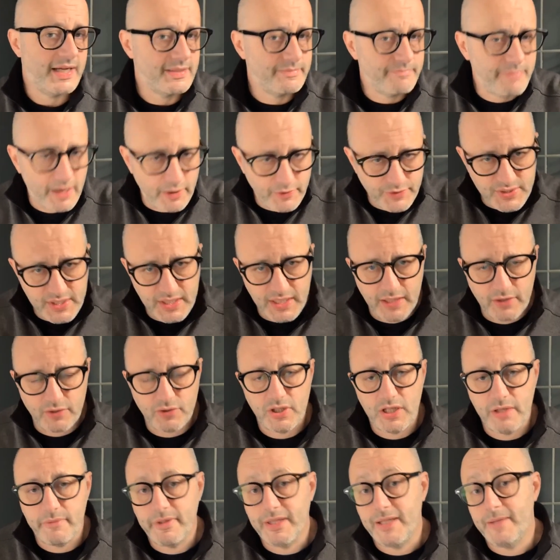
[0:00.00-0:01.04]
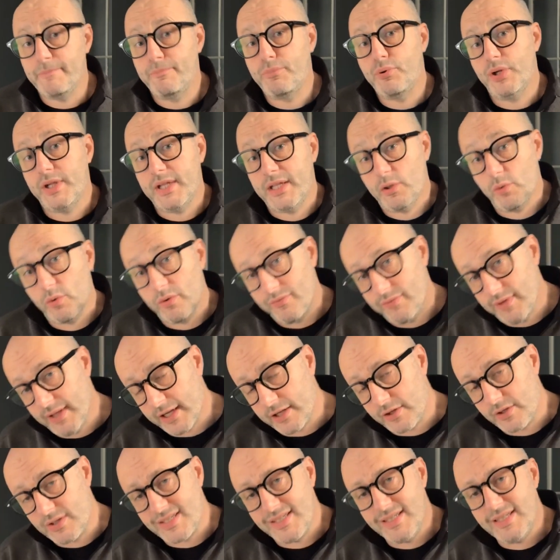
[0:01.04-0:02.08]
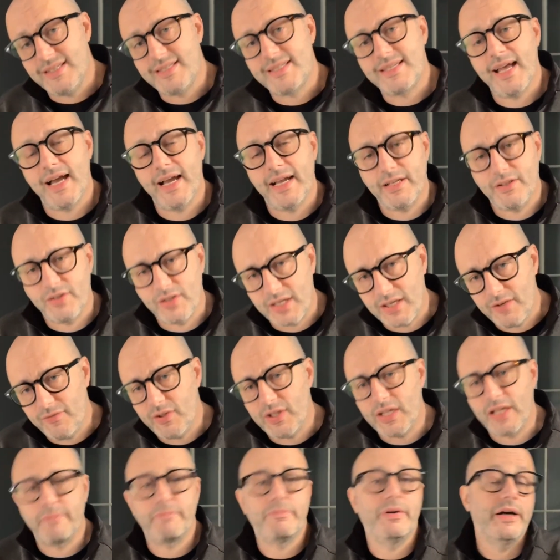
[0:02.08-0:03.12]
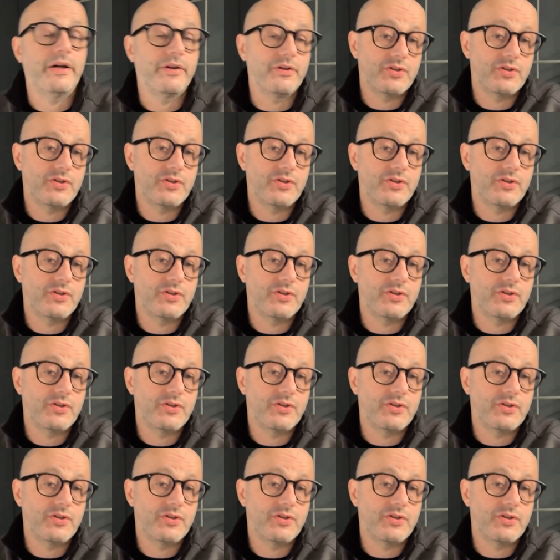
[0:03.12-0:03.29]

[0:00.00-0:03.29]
bouncing into them, and then putting the reflectors inside to give you that punch,